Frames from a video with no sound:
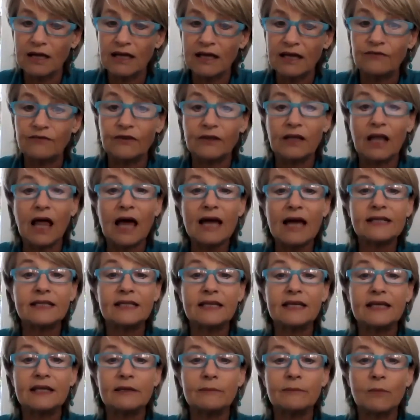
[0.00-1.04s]
If you'd like to
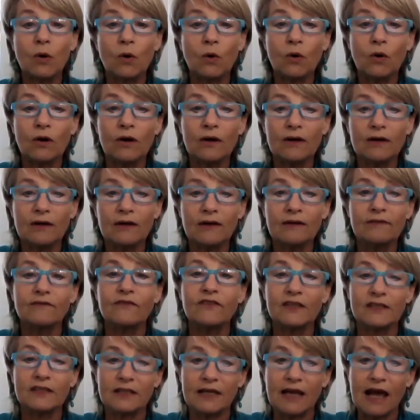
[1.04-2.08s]
hear more,
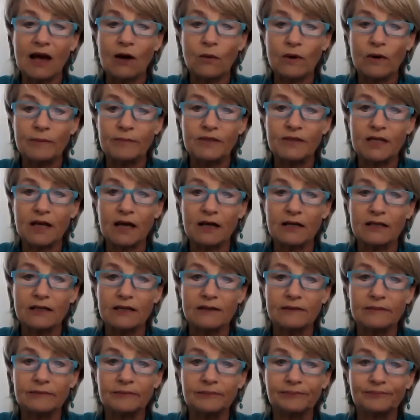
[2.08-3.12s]
visit our
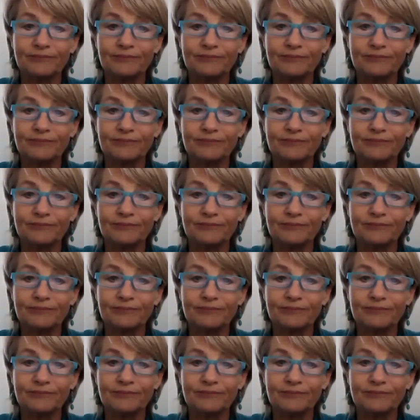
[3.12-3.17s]
website.